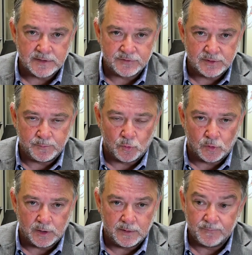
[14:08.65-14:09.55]

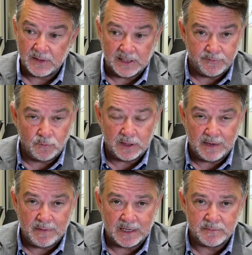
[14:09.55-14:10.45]
support. Even when they
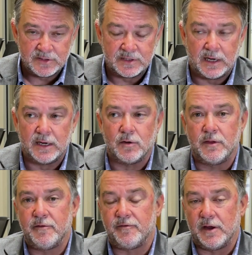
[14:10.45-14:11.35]
make a mistake or
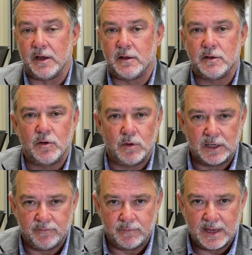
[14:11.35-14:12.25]
they fail, you want to
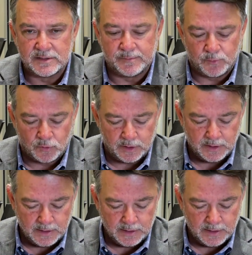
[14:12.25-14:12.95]
give them that support.